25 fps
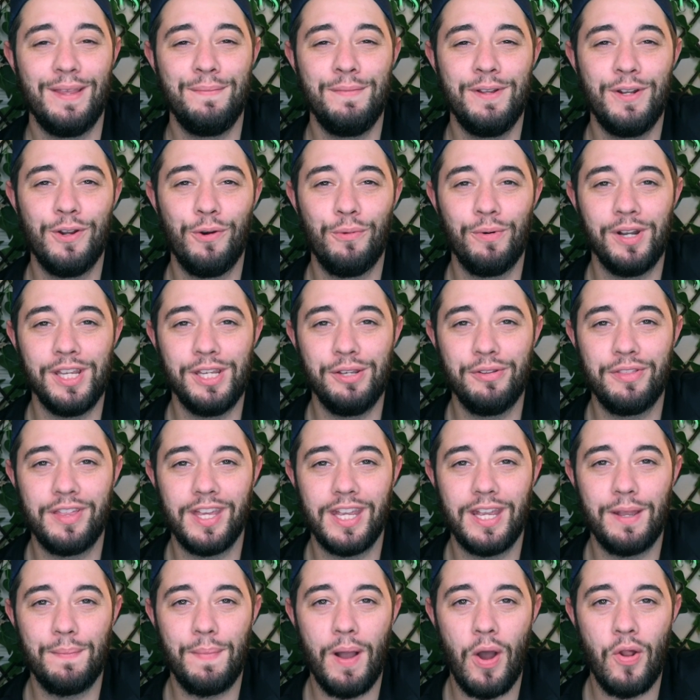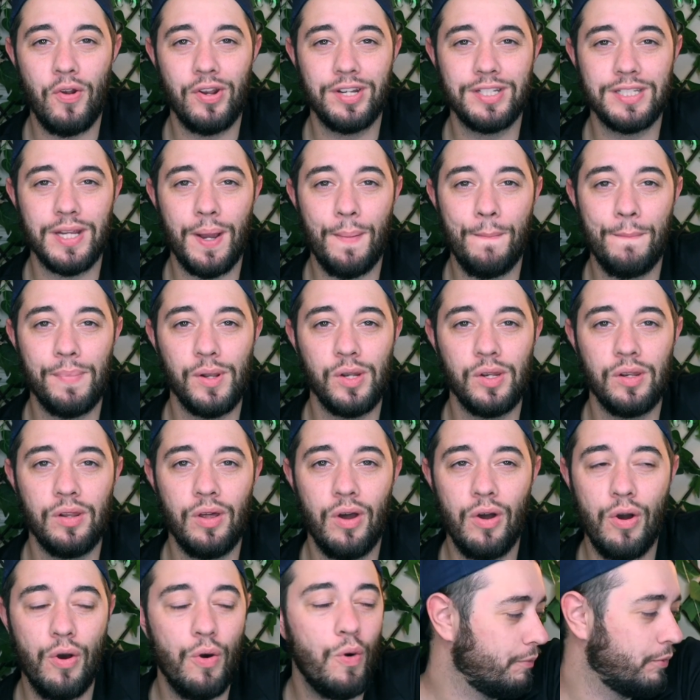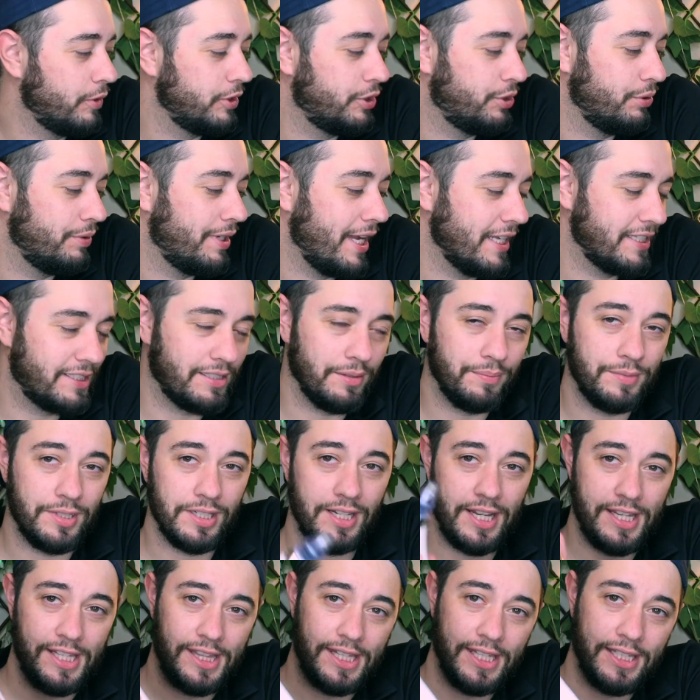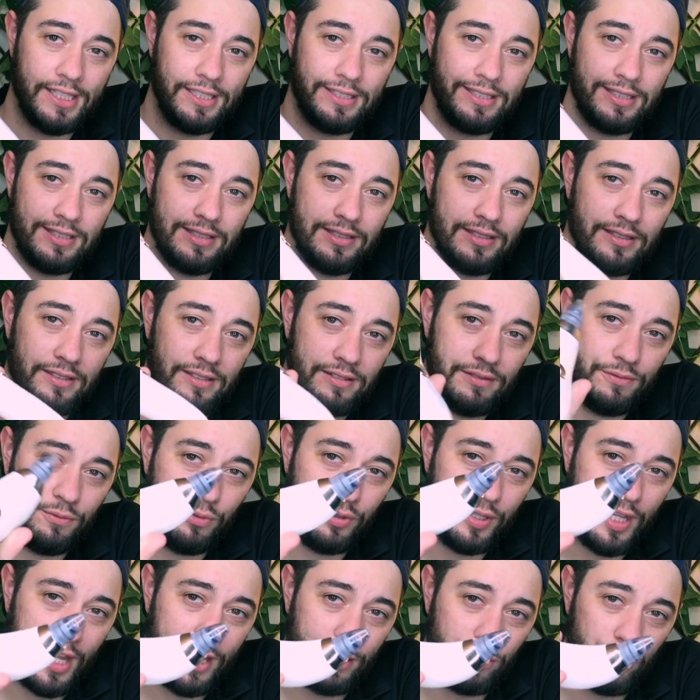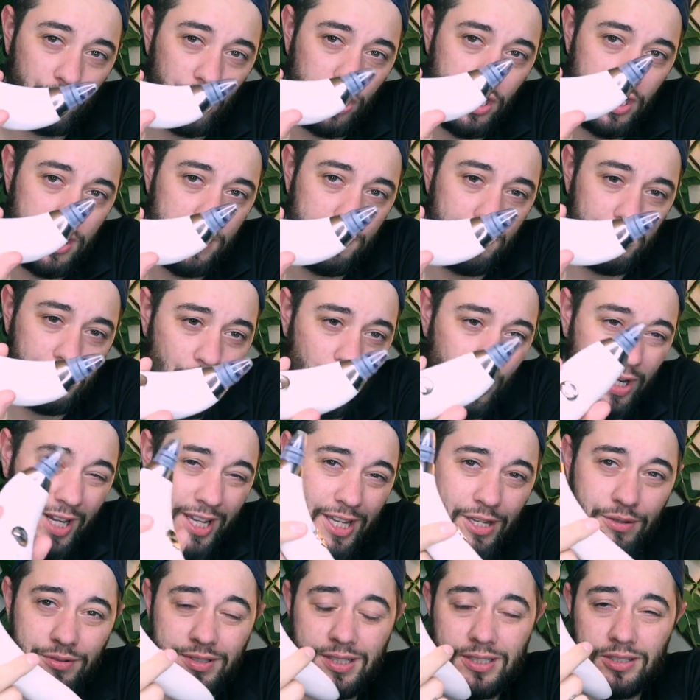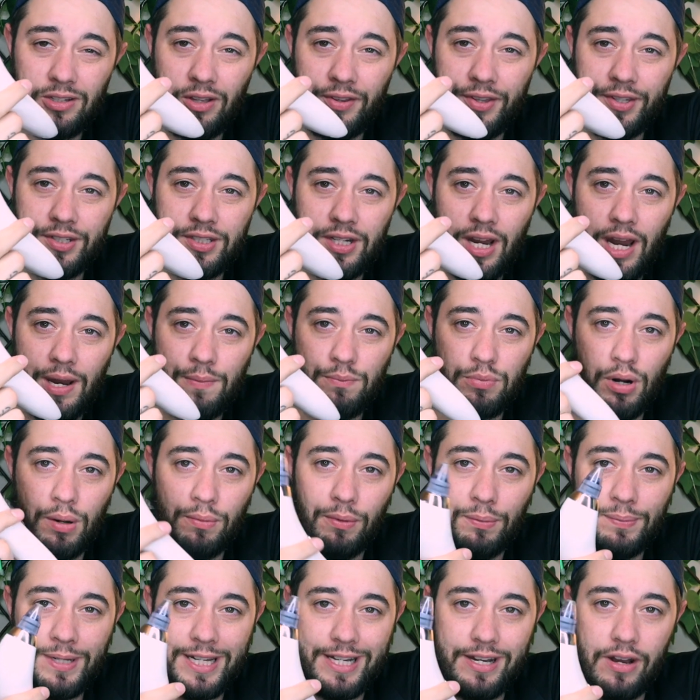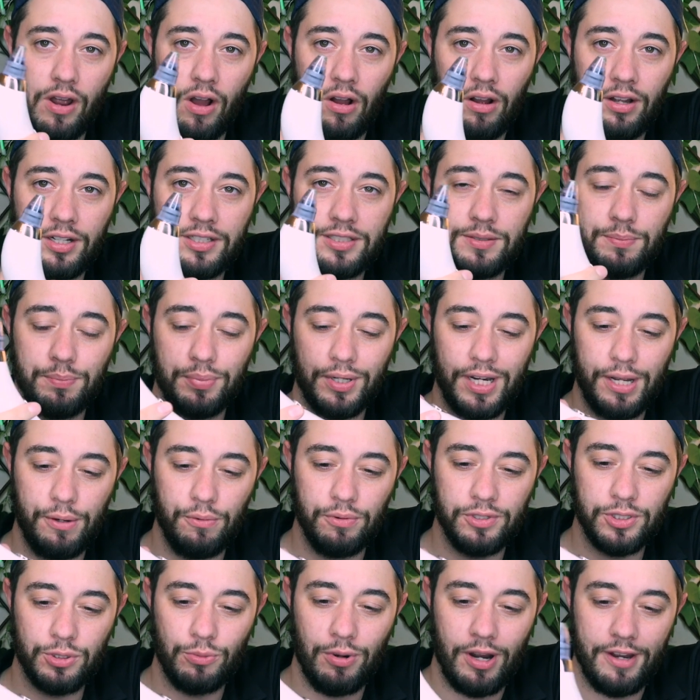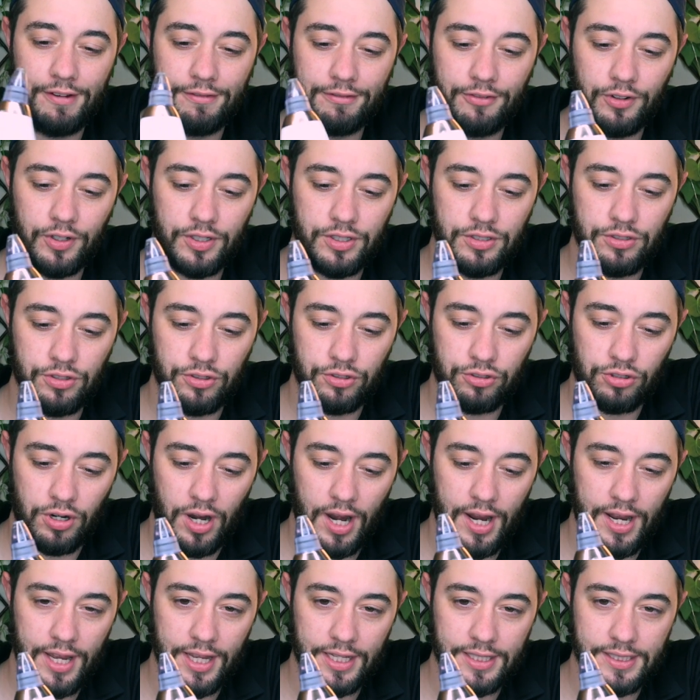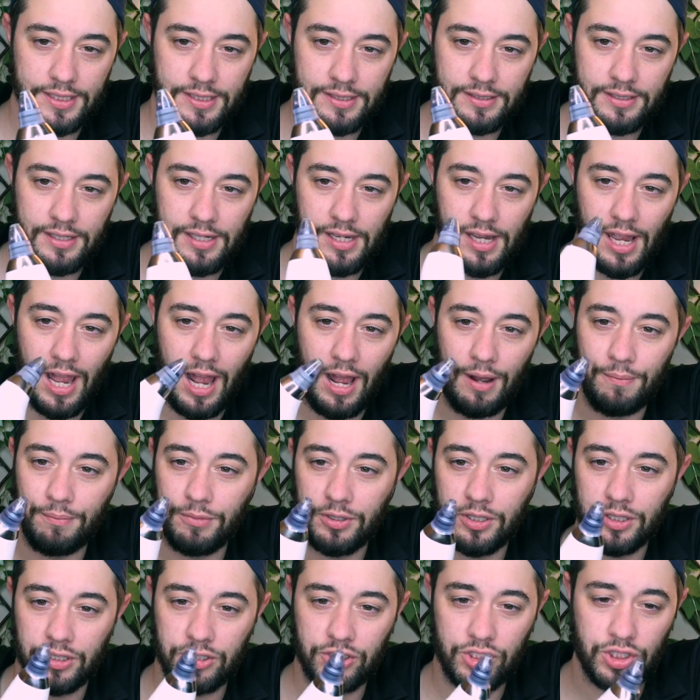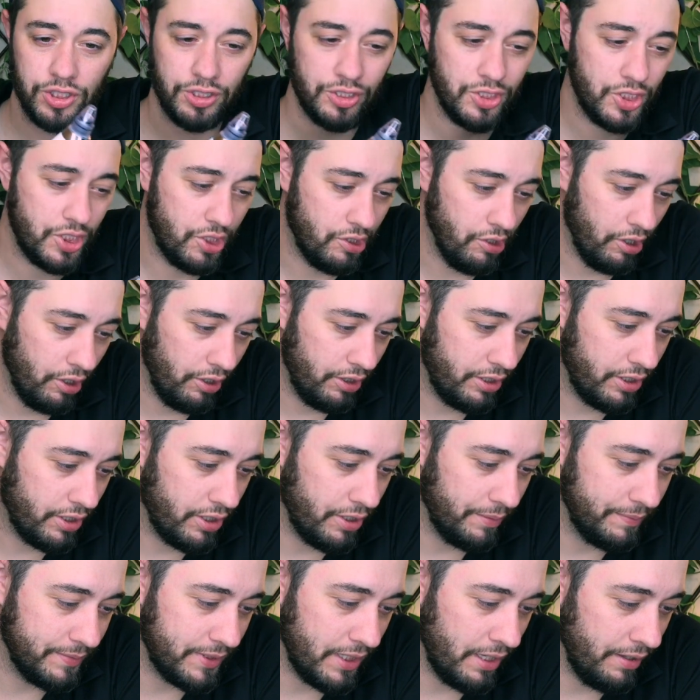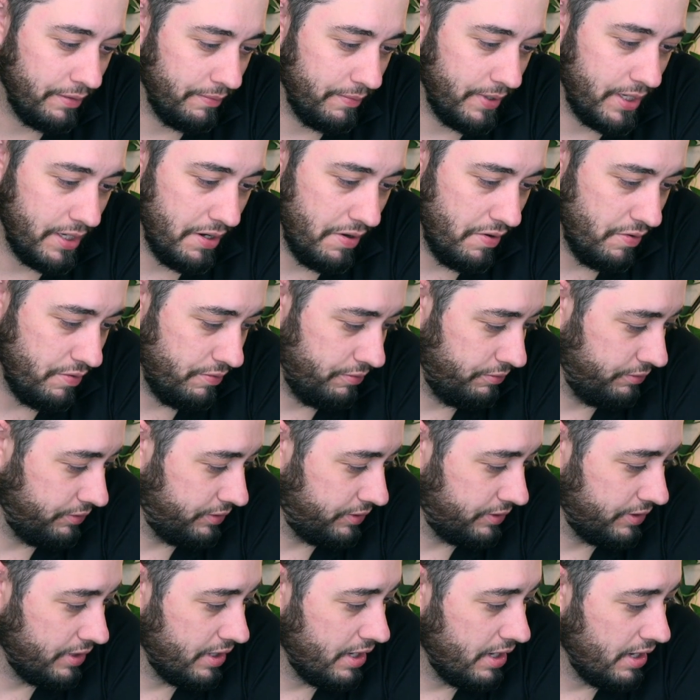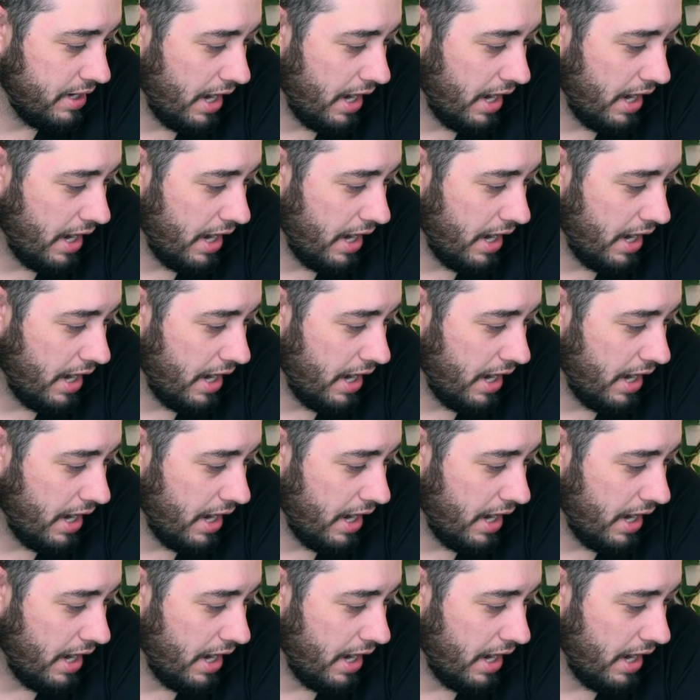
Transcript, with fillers: Let me know what you think about it down below. Would you get something like this? for that cheap. Will I use this all the time? Probably not, but it was quite fun to try and see how much gunk comes out of my nose.